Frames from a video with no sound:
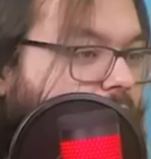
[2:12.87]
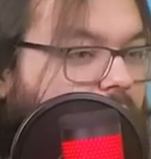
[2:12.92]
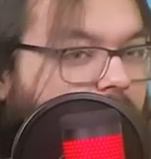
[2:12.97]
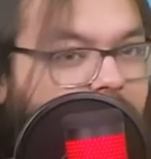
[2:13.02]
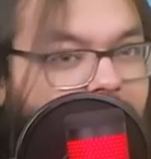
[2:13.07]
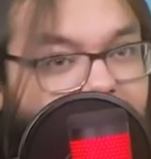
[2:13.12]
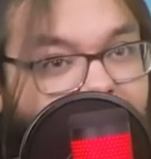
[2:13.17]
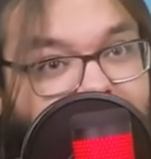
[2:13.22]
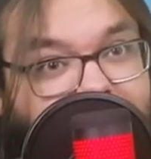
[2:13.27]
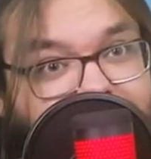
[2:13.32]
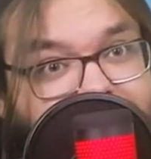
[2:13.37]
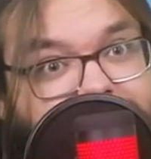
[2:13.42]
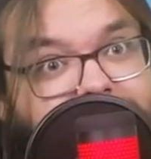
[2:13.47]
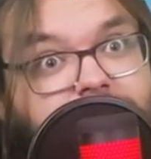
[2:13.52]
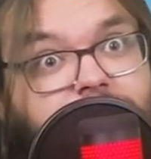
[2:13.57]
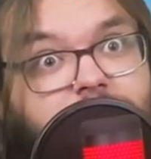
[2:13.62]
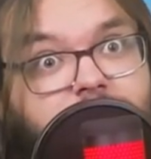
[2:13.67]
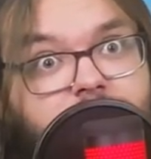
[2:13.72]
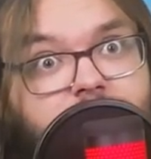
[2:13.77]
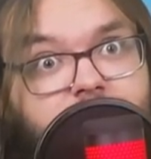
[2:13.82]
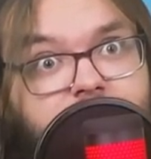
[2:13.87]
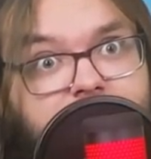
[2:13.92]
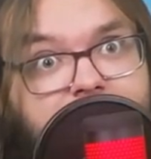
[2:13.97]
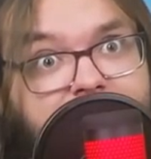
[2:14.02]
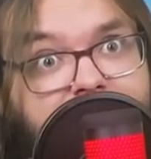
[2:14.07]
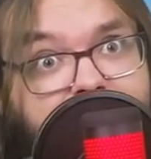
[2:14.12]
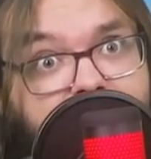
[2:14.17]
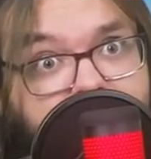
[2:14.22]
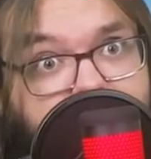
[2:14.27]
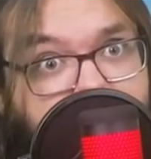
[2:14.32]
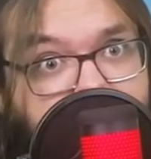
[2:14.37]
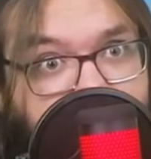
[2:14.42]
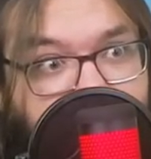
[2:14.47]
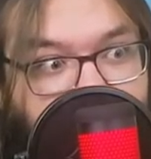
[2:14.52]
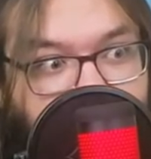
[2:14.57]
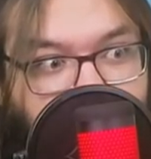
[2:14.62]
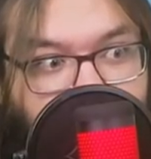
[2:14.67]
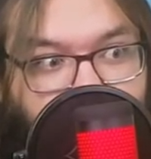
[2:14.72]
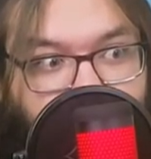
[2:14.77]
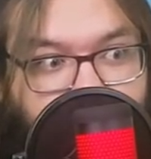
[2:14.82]
are
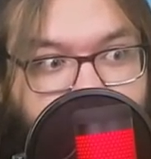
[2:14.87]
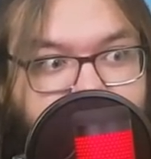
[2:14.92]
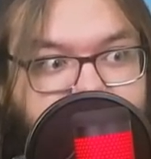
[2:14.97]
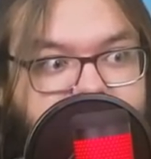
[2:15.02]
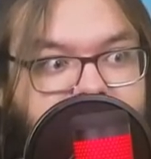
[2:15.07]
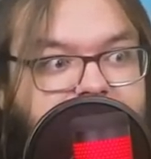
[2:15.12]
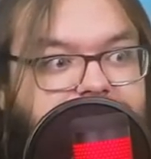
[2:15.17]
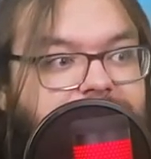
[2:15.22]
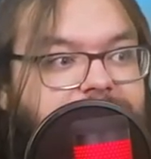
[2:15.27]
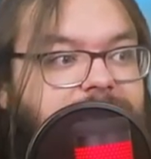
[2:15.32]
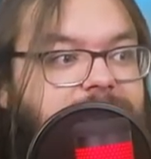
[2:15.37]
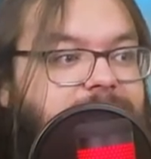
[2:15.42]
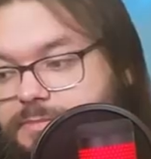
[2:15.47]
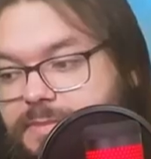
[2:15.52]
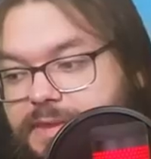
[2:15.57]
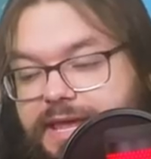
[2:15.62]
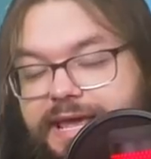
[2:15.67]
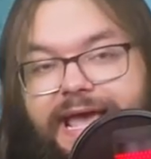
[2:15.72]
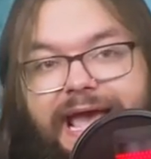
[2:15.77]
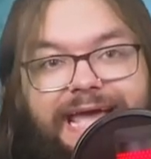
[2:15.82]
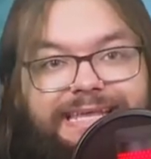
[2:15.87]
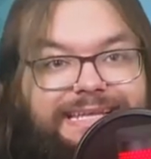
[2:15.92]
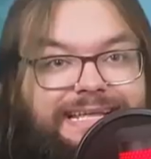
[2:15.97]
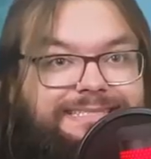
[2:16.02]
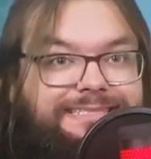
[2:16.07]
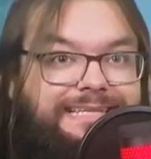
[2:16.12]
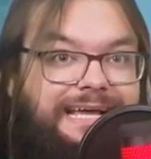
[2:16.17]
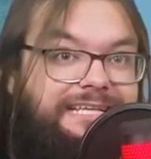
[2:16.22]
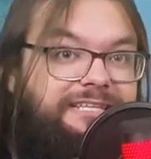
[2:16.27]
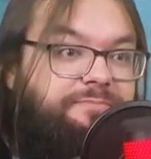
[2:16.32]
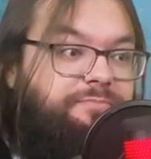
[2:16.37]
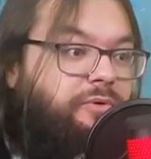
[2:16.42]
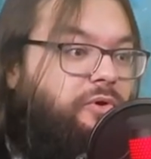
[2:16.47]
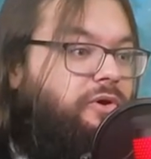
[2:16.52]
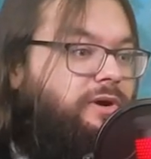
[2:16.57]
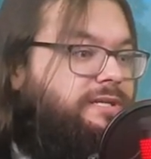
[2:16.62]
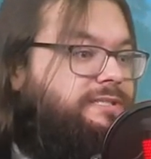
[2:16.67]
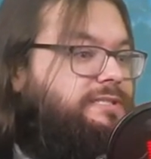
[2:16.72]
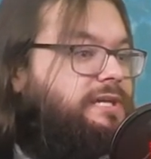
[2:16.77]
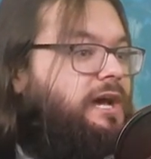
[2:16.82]
loud. And at that
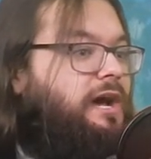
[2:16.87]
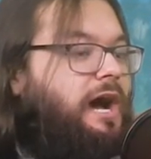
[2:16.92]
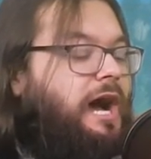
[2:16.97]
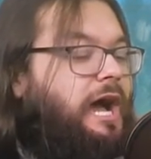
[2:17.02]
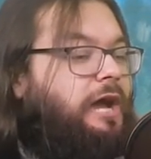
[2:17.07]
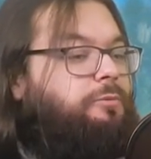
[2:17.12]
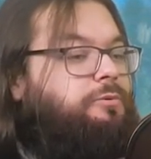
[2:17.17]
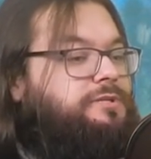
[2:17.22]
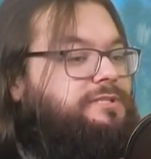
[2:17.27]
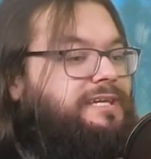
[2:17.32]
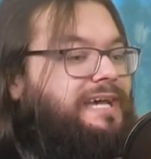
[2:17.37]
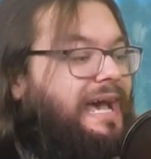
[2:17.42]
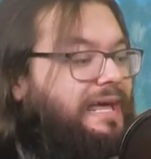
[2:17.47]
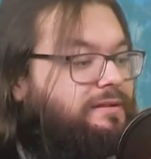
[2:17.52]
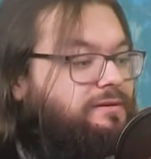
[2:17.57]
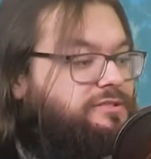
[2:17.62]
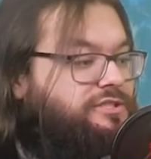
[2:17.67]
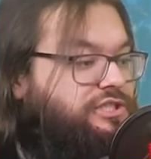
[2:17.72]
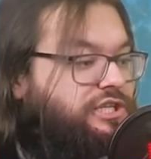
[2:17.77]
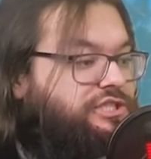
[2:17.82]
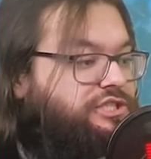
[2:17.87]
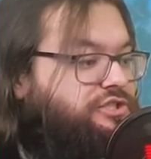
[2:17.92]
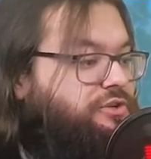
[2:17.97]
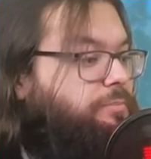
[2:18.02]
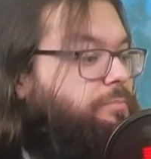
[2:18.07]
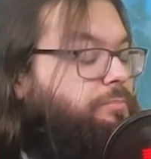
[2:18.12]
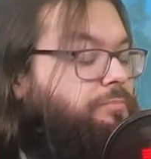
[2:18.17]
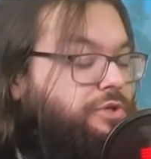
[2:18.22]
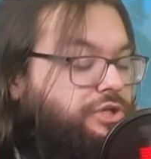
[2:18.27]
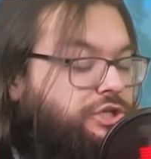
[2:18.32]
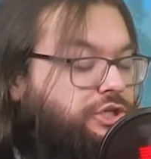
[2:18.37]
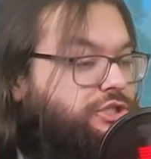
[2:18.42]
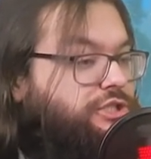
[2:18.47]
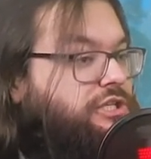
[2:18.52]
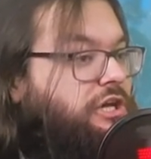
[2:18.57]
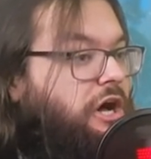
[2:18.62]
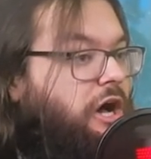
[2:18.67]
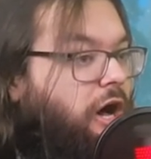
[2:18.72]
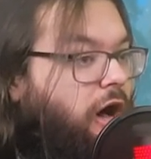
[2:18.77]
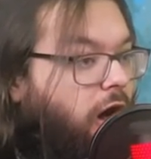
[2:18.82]
point, I would rather just mute
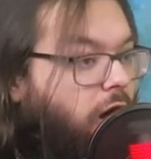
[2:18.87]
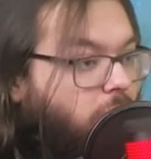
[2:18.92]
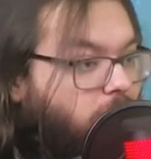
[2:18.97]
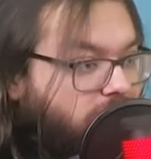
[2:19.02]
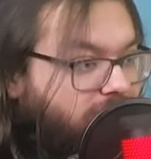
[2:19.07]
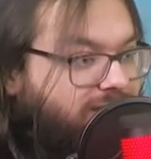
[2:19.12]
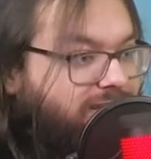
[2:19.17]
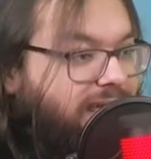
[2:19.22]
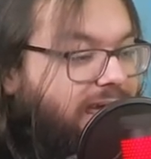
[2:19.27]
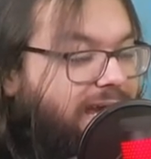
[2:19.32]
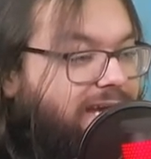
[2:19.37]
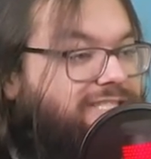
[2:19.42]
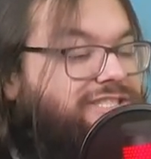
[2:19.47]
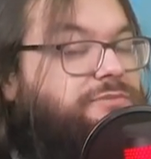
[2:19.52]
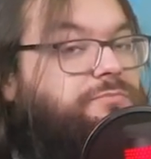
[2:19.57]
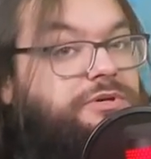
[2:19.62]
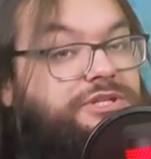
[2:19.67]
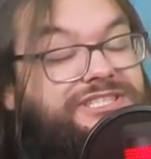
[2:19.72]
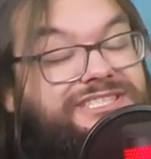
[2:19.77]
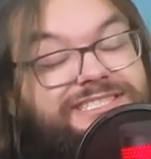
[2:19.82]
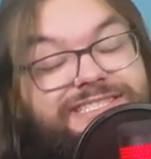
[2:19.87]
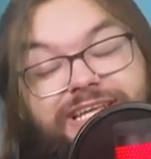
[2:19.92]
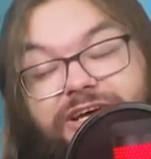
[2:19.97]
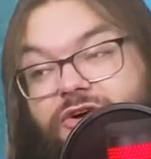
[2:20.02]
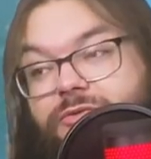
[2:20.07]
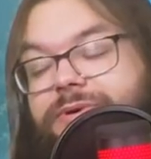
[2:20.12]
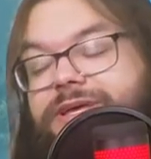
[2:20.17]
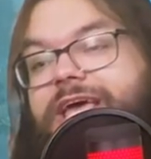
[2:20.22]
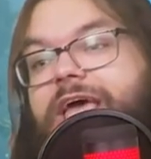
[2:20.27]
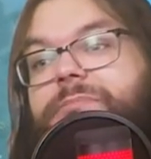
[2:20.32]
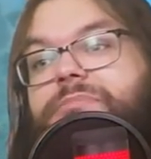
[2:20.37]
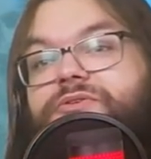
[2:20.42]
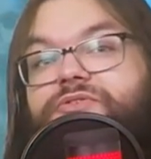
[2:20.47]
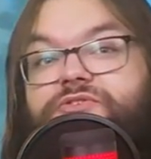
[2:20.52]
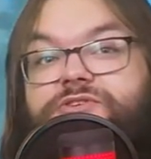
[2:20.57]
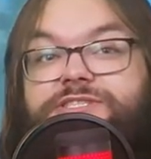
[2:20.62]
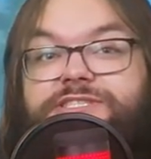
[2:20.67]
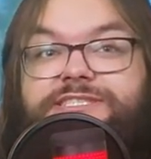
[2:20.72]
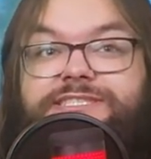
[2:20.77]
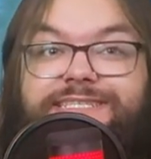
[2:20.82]
all attacks, but still be able
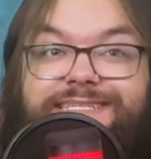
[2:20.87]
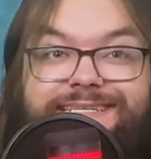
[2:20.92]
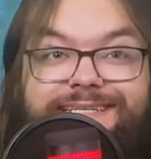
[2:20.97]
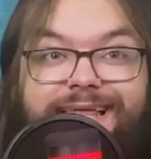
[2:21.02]
to see